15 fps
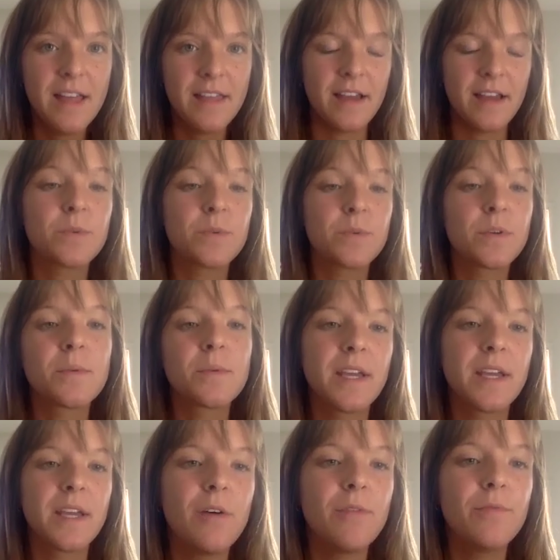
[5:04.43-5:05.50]
that's really,
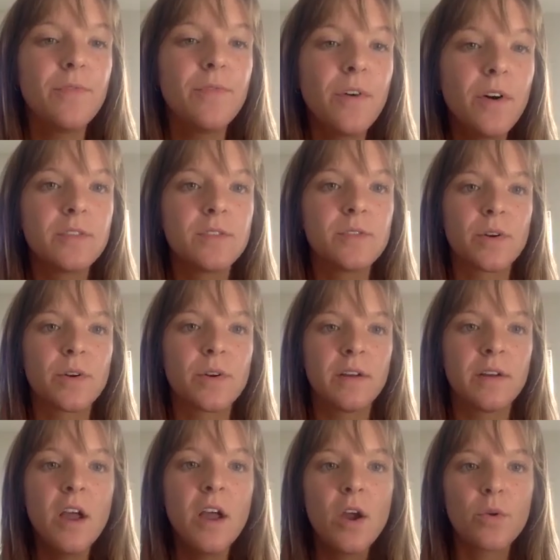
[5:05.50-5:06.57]
really helpful, and sort of